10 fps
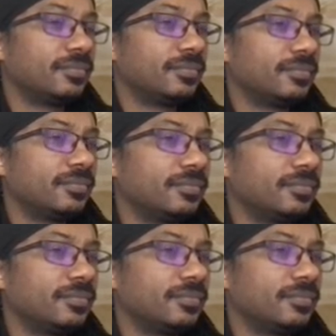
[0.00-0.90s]

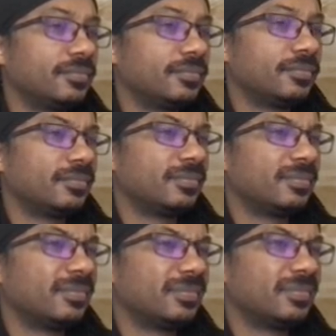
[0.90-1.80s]

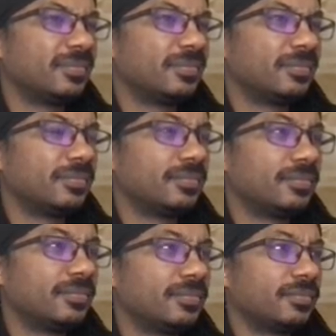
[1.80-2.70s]

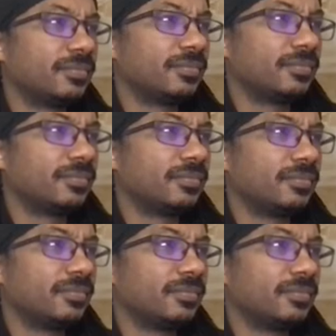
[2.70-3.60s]

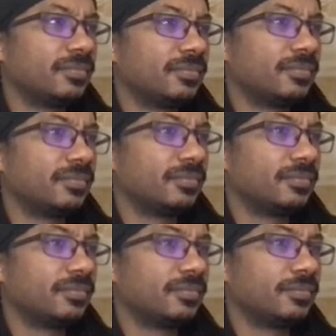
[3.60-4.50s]

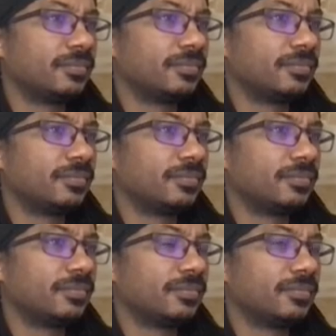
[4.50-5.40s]

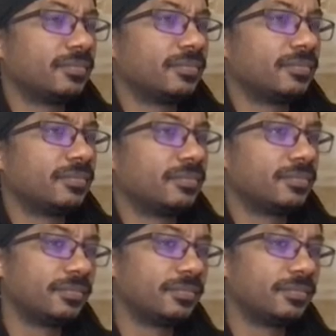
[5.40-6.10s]
The person shown says nothing.